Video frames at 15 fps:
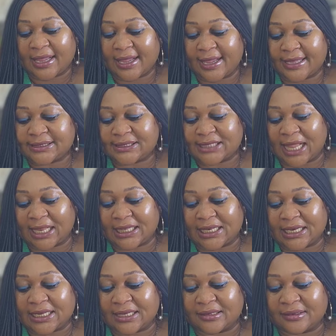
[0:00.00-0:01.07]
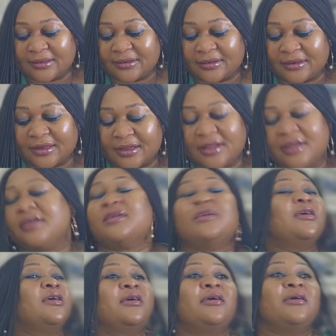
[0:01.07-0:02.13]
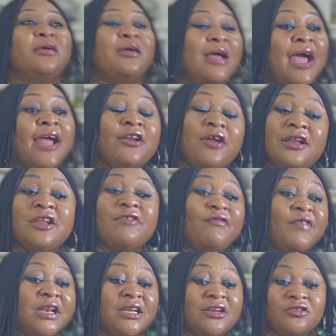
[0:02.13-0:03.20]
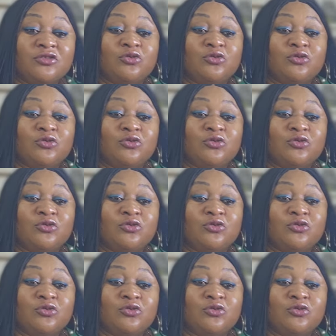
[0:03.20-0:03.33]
Exactly. I know the feeling